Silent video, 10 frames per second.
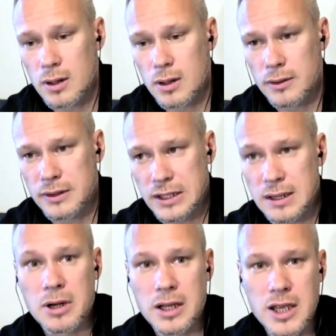that
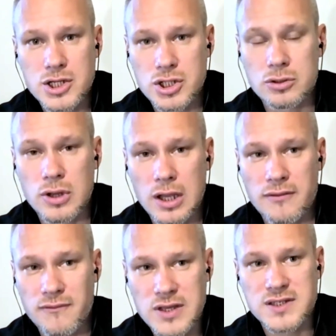obligation to get a
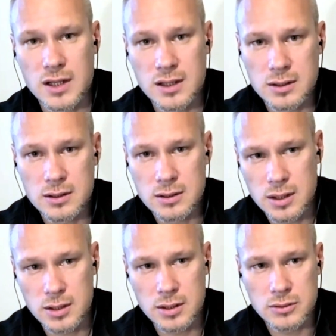visa
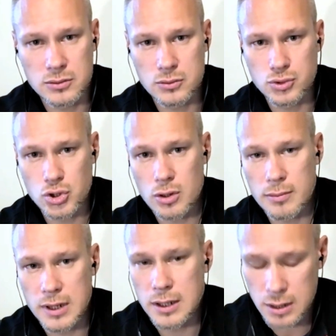into
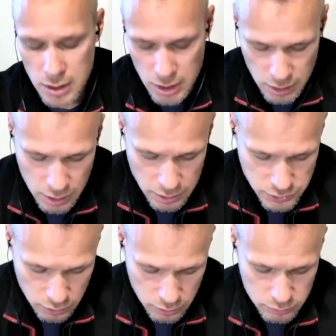Germany.
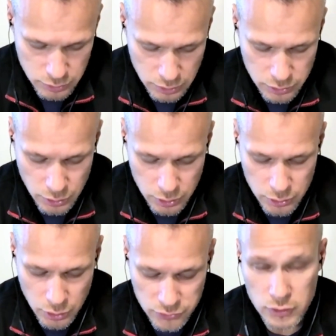So
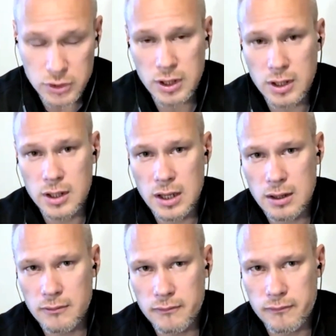not for the
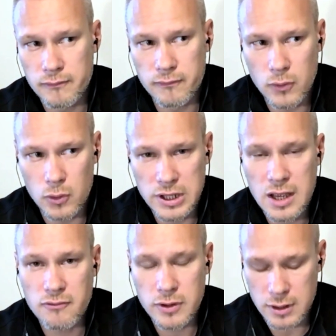
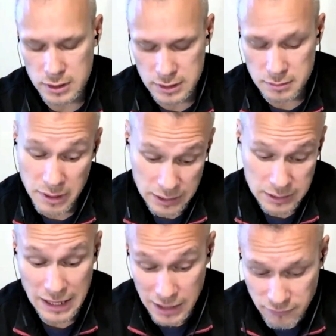every country, but
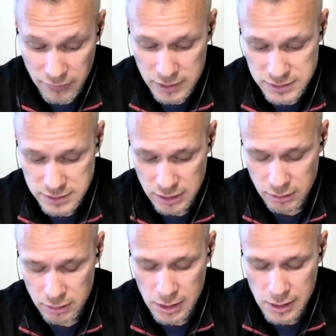anyway,
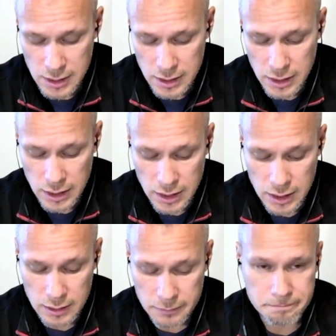still
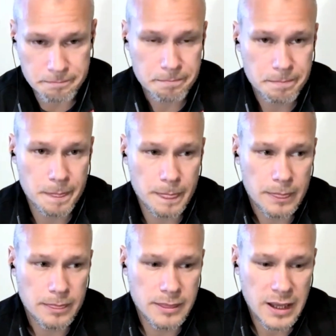
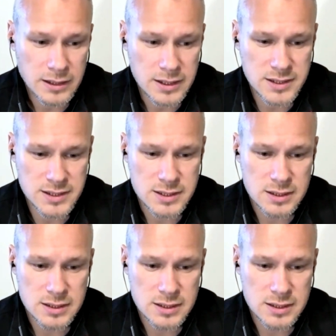that is